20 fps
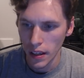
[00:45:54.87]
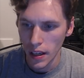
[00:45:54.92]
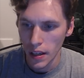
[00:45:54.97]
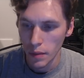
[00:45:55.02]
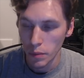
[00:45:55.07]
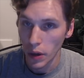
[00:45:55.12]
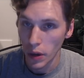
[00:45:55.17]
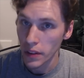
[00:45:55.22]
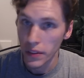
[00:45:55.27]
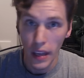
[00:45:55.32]

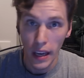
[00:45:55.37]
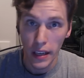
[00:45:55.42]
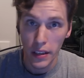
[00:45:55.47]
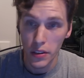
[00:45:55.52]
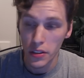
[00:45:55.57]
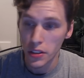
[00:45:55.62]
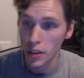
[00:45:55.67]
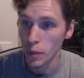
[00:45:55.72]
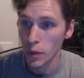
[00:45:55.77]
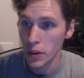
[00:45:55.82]
But thank you
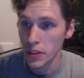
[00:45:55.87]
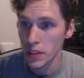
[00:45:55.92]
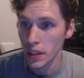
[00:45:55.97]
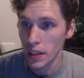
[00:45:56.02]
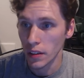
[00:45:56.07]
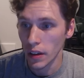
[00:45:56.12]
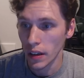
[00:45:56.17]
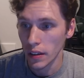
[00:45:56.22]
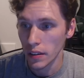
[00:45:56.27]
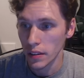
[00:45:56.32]
so much,
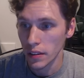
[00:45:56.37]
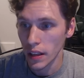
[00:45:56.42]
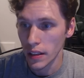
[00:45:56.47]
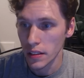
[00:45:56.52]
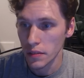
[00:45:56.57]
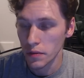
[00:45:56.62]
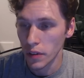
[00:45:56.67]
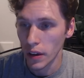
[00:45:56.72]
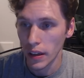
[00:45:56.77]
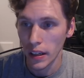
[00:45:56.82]
cigarette. That's
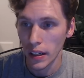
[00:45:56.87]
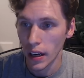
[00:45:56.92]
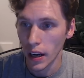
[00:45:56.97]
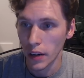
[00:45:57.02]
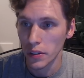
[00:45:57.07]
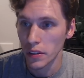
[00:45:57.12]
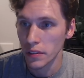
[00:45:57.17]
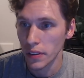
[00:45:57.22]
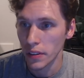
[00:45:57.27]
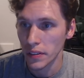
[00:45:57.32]
fucking
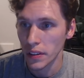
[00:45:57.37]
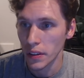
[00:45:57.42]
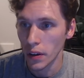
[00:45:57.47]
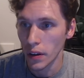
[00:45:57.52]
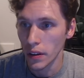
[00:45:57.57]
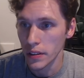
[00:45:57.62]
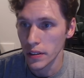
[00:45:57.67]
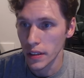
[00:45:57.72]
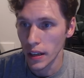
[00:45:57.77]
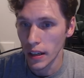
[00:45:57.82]

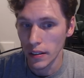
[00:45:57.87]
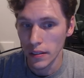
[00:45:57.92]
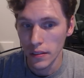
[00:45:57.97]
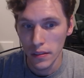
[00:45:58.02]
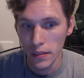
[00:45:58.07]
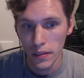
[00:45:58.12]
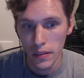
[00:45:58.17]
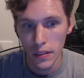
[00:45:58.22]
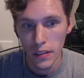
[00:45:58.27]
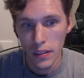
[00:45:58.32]
$150 now.
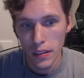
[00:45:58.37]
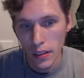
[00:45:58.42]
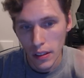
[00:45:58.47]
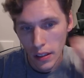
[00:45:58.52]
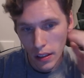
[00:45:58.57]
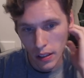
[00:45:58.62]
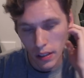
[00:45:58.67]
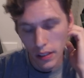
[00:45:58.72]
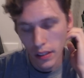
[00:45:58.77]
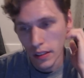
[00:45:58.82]

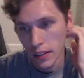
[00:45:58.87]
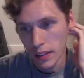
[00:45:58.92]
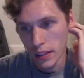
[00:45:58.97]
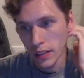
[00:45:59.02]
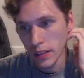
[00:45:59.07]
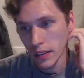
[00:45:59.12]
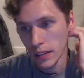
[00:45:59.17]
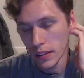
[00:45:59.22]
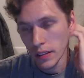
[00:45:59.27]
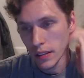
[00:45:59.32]

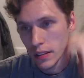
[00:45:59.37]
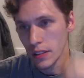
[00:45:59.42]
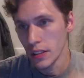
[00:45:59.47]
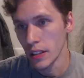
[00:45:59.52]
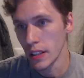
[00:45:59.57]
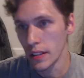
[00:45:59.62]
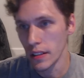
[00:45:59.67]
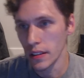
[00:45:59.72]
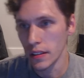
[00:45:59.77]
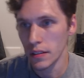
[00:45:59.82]
Jesus